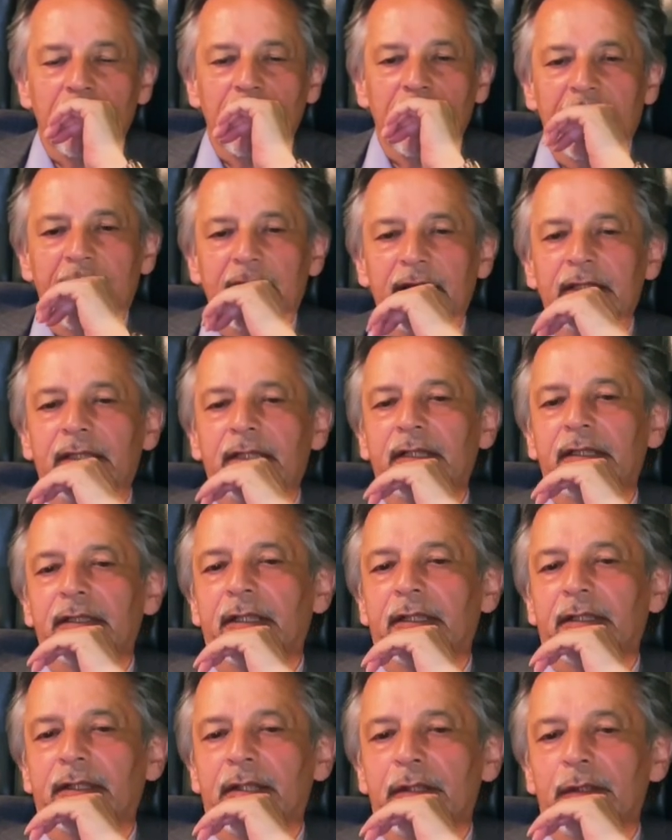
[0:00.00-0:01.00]
anything
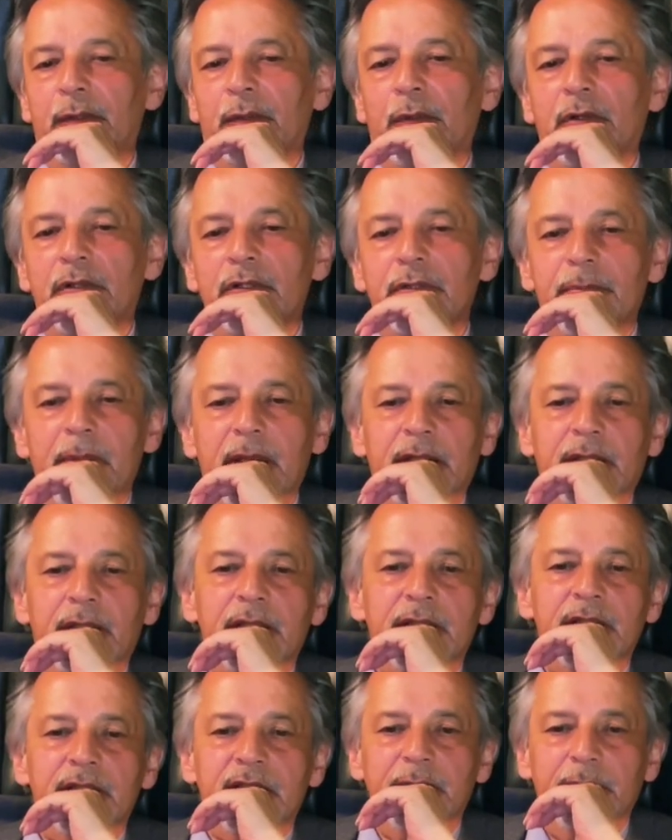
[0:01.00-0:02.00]
that can cause
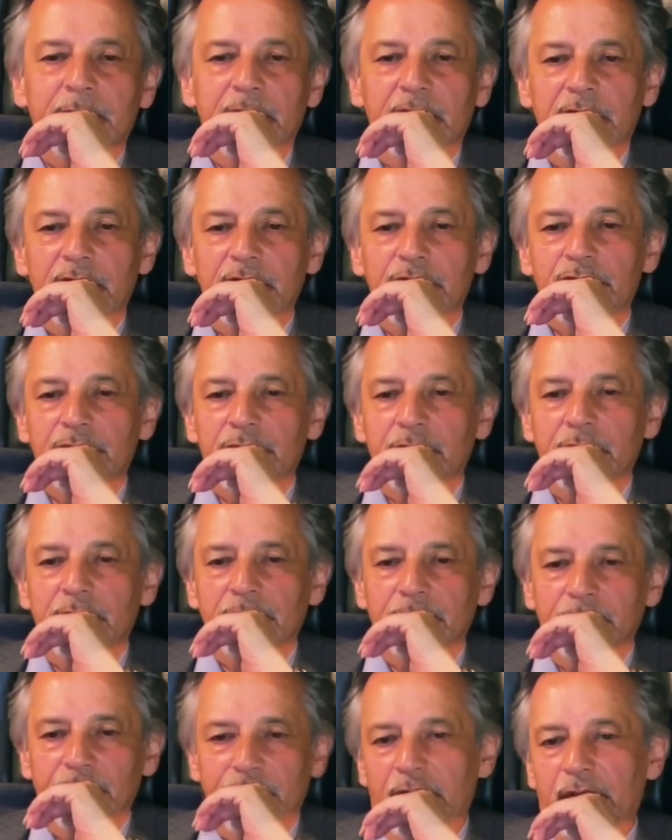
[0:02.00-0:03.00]
mental
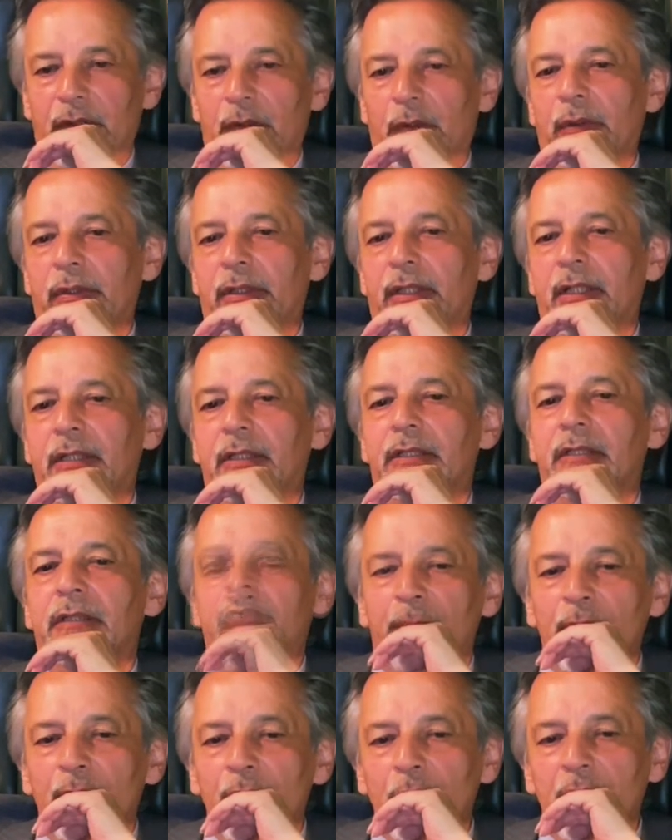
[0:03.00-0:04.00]
stimulation. We know that
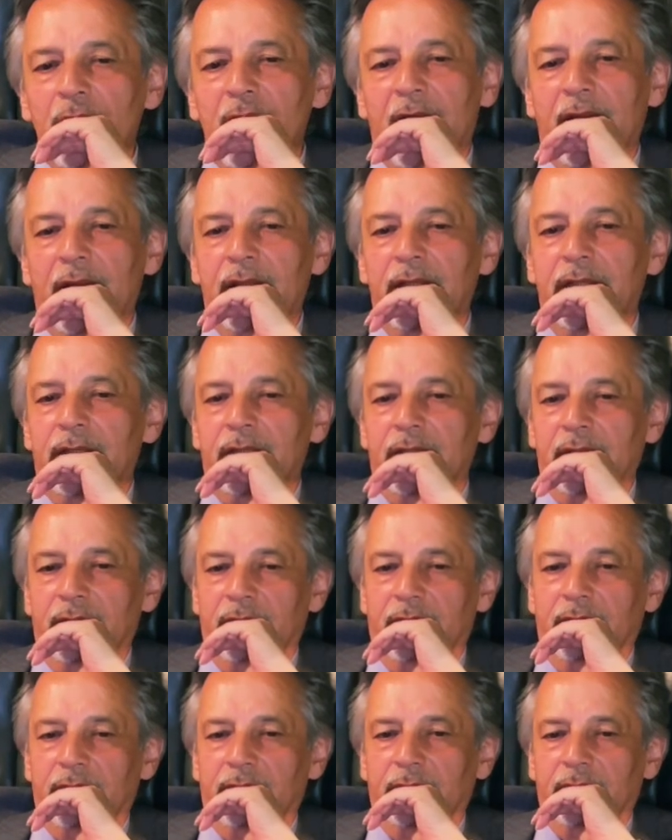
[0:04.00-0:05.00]
blue light
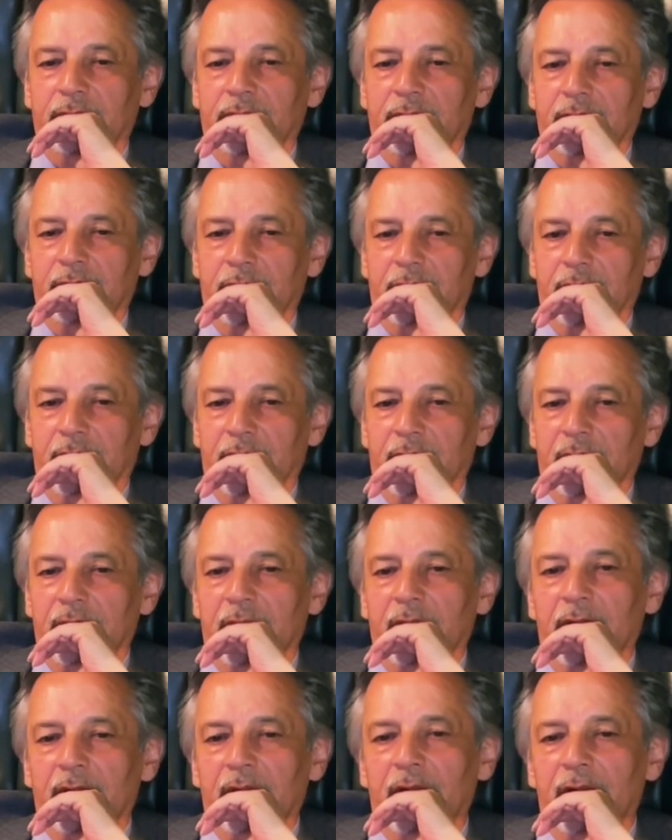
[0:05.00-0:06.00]

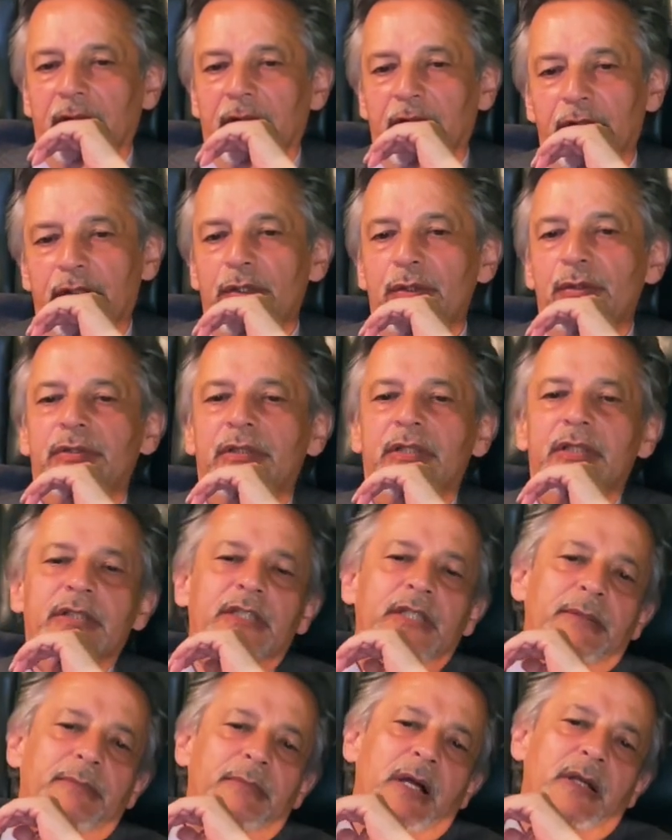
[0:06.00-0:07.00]

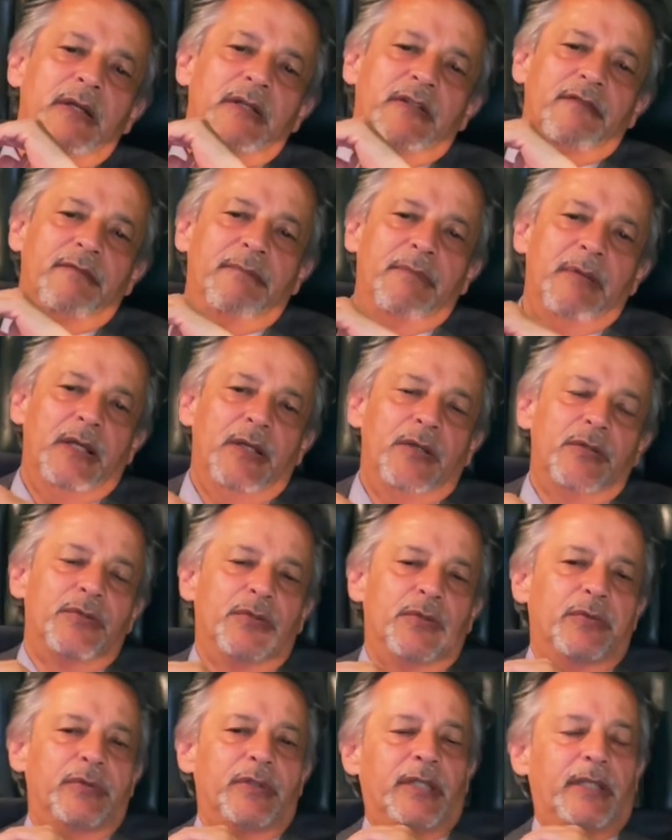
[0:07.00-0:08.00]
reduces the amount of
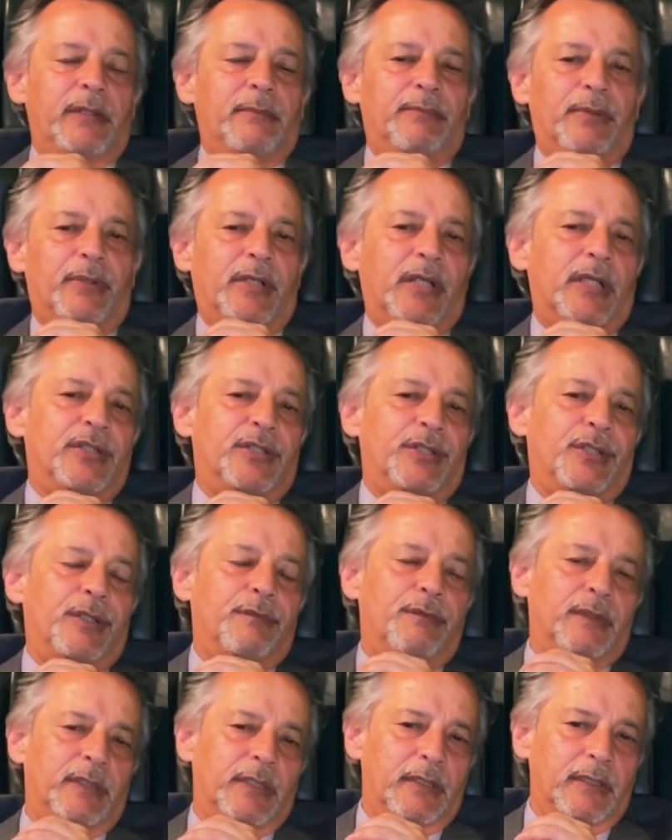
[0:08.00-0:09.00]
melatonin
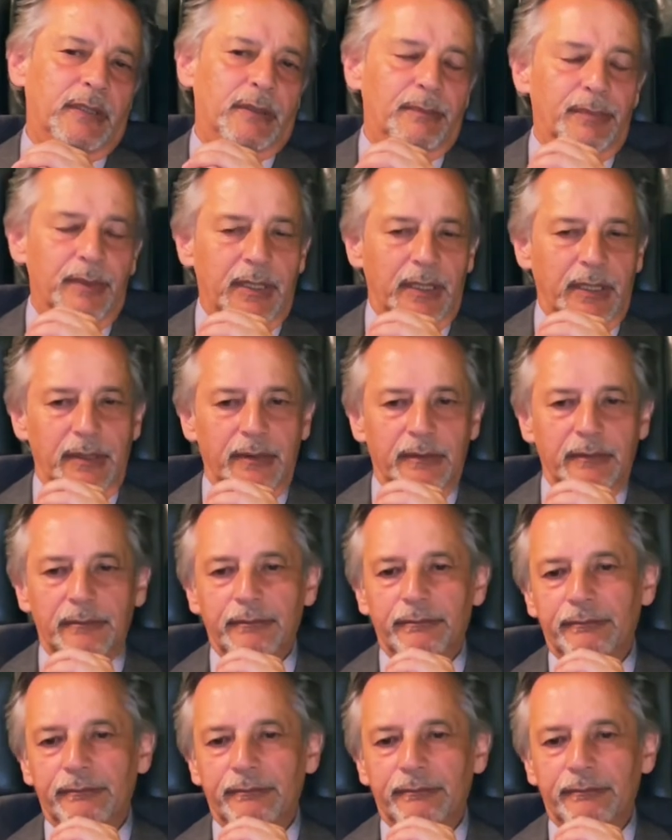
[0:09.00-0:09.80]
production within the brain.